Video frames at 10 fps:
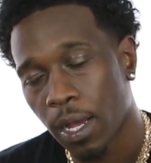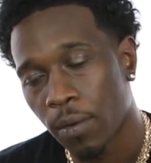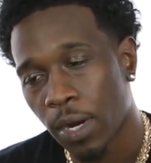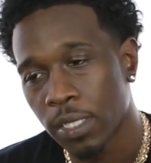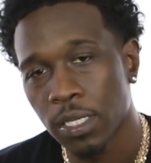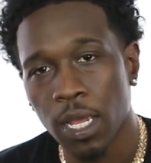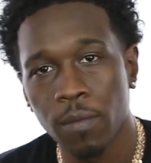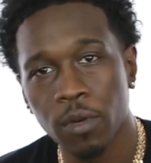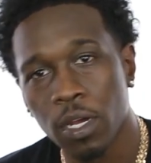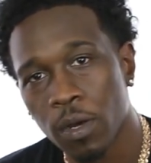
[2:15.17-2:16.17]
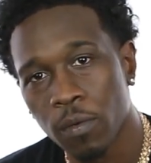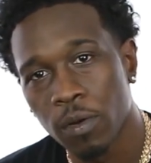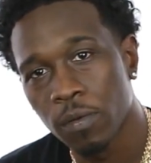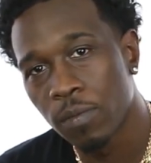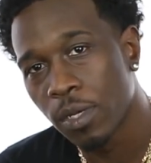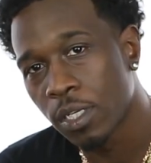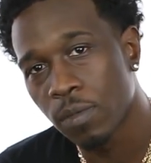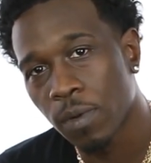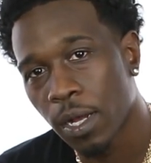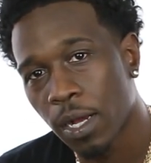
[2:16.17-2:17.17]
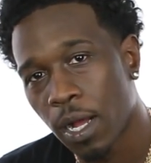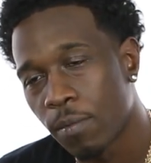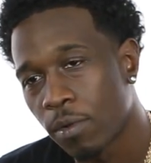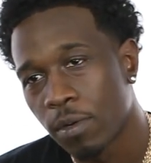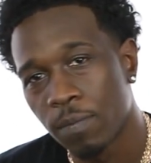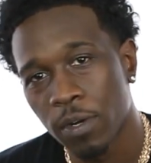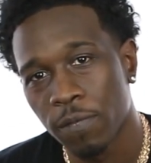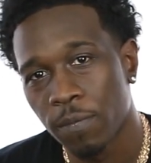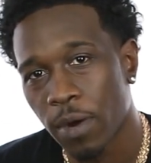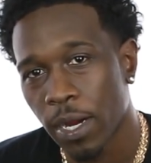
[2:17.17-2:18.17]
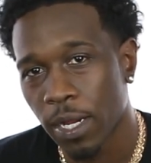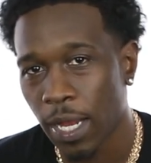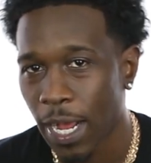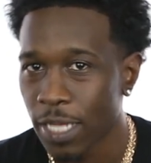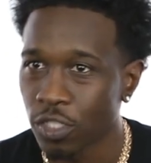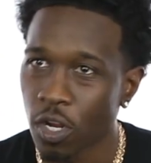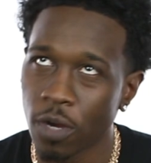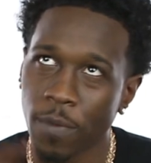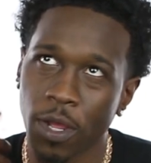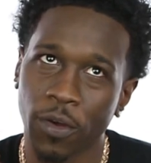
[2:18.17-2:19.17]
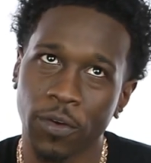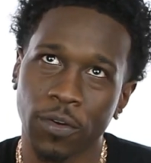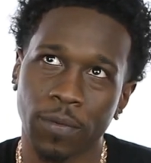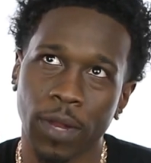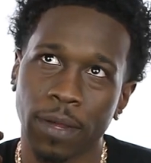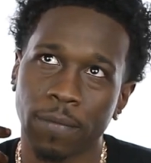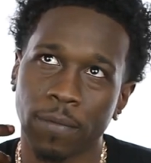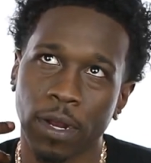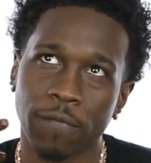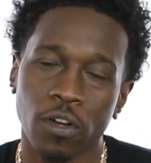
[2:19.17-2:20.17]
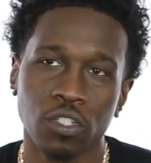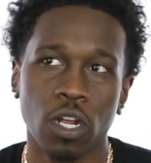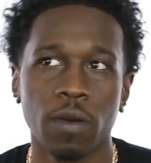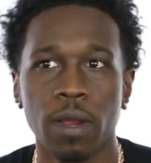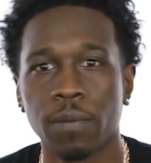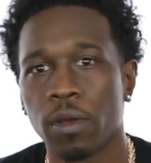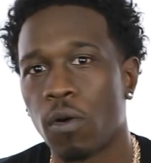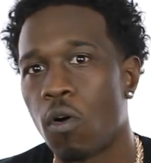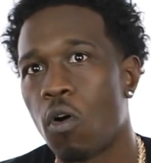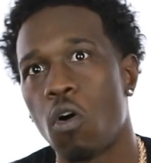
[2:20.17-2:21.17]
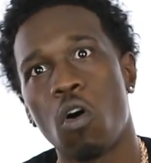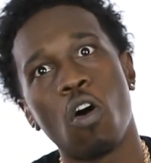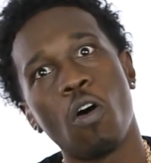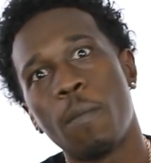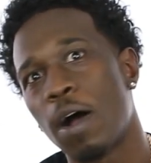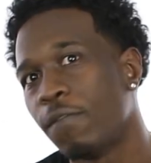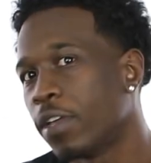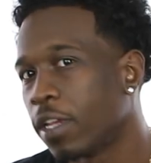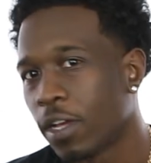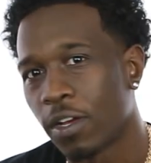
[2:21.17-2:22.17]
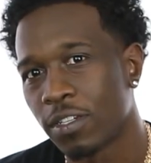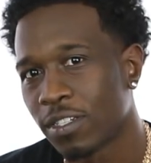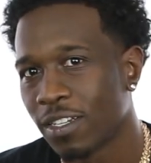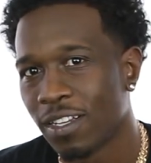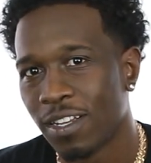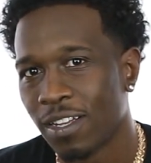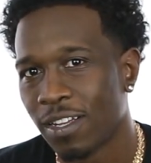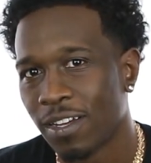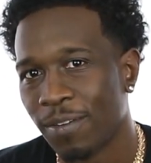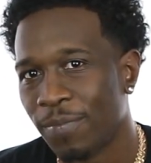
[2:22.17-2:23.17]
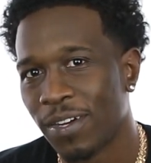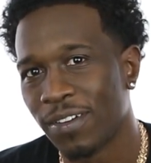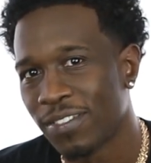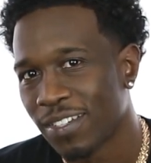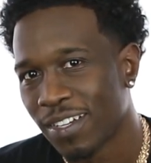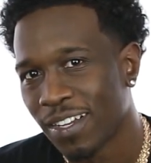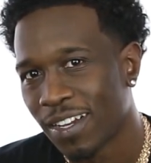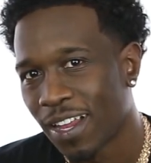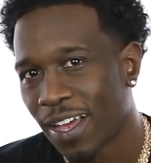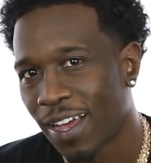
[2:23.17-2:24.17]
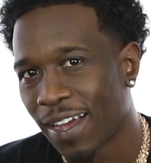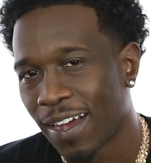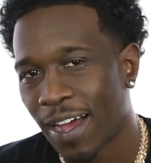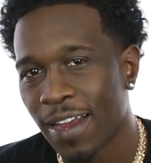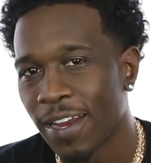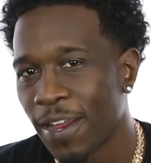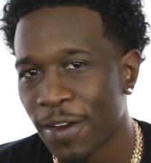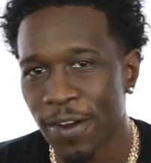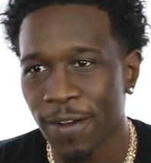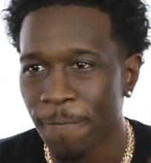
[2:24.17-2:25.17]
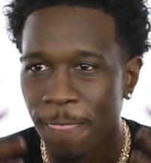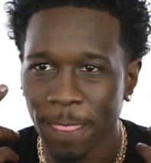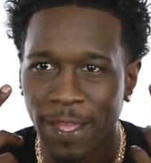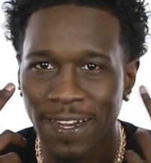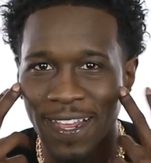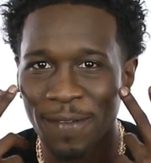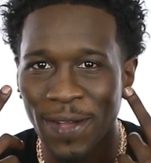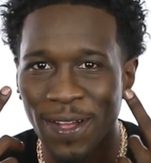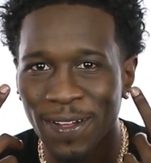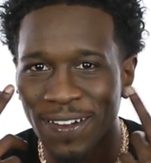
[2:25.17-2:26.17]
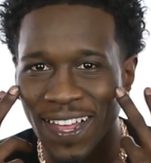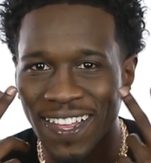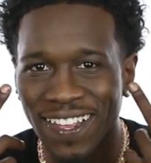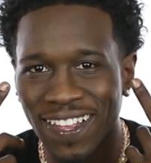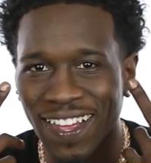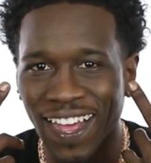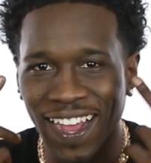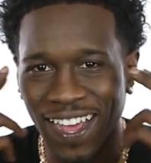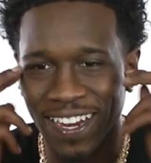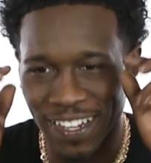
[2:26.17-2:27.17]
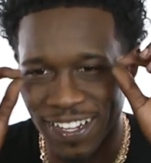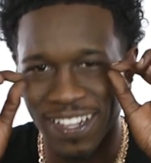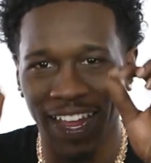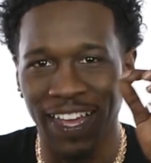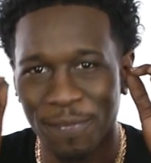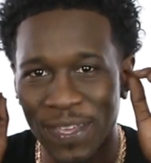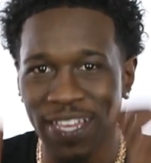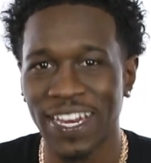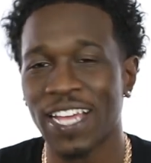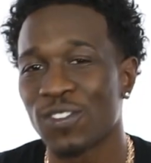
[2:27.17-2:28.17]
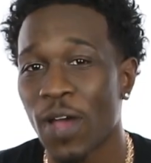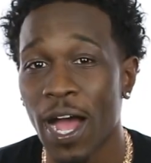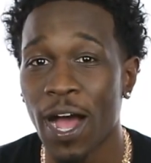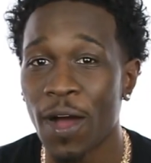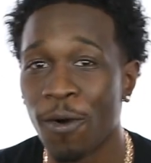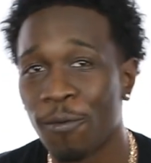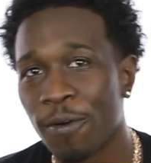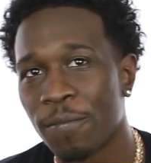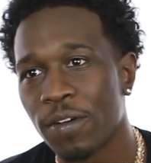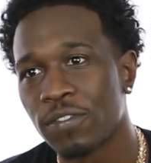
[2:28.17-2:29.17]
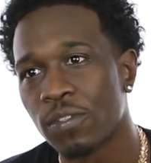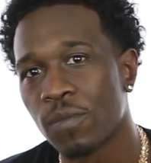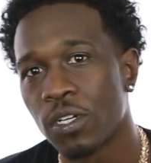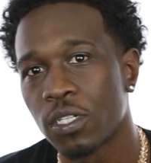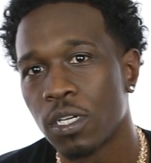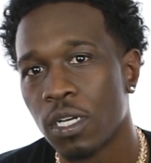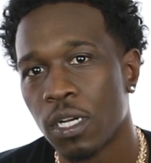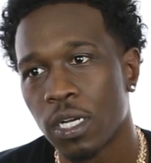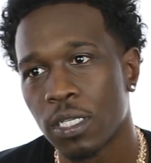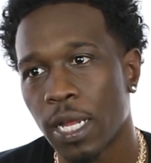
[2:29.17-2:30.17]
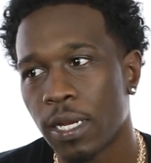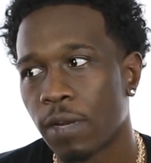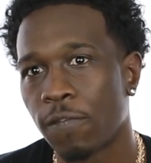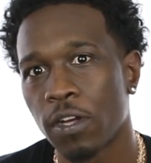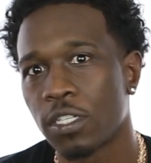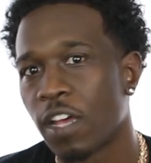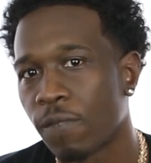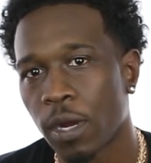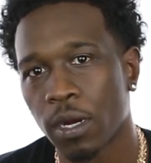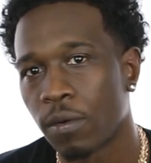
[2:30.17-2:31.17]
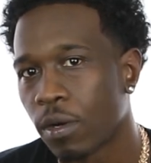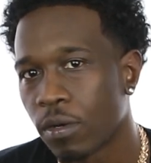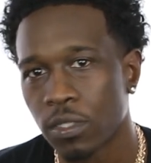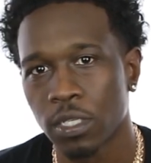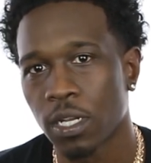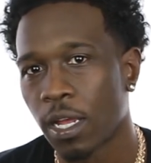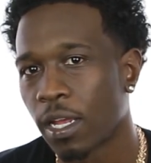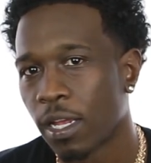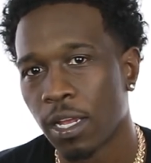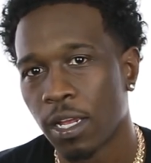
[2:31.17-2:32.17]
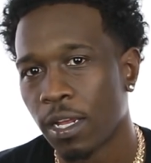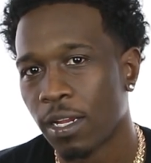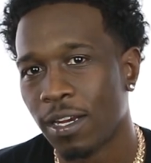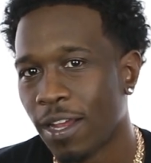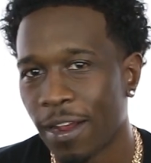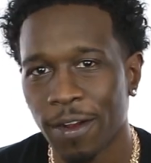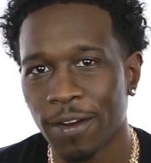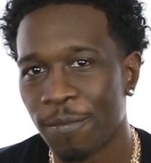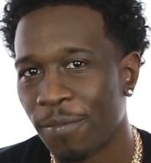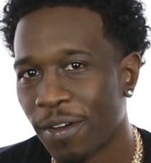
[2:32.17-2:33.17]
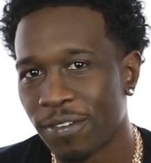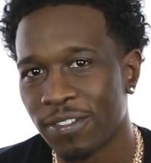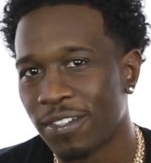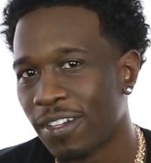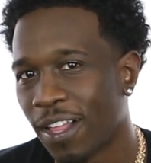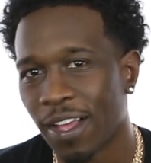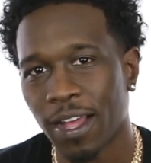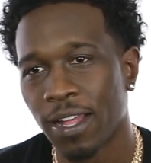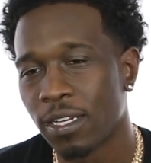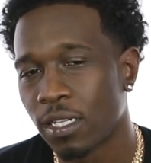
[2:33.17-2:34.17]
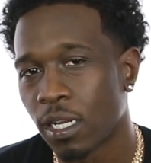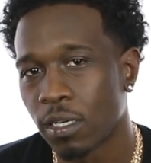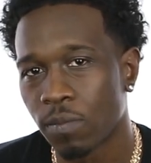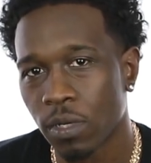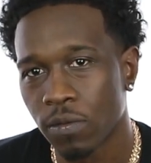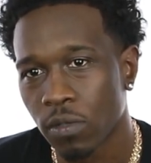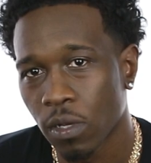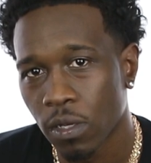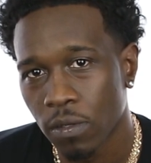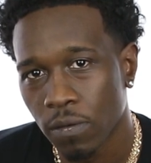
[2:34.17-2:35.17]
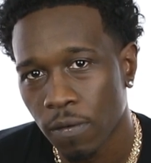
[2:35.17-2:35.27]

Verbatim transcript: When I say I'm done with them, it just be like I'm on the buff break. Like I started my whole like when I first started rapping, all my videos, buffs. Like I damn near like, damn, I don't like I gotta look like me. That's why I don't wear buffs as much. Cause like the first half of my career was just like the hair and the buffs. Like I had to take the buffs off.